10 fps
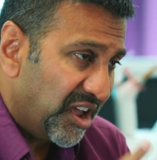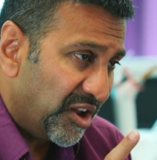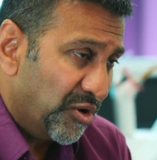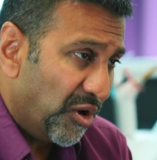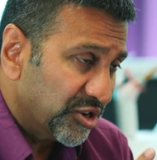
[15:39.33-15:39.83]

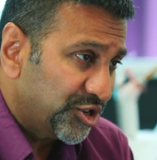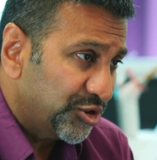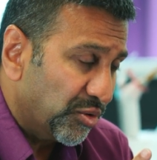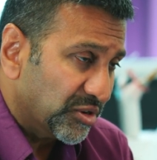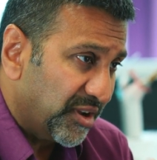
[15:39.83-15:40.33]
not a
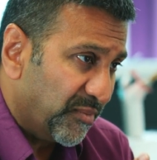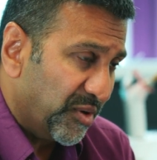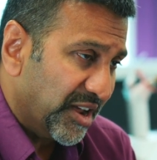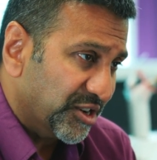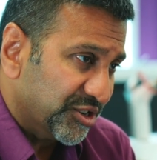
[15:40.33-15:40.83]
short-term
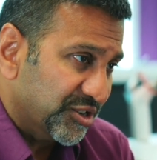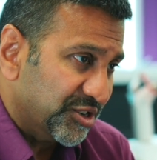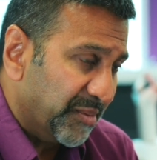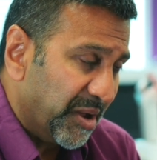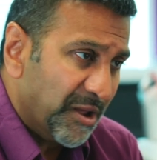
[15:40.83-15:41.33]

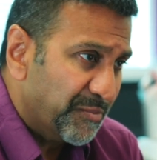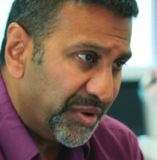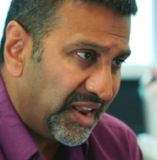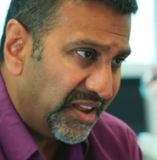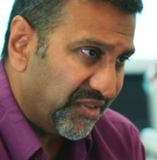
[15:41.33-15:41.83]
relationship. I don't believe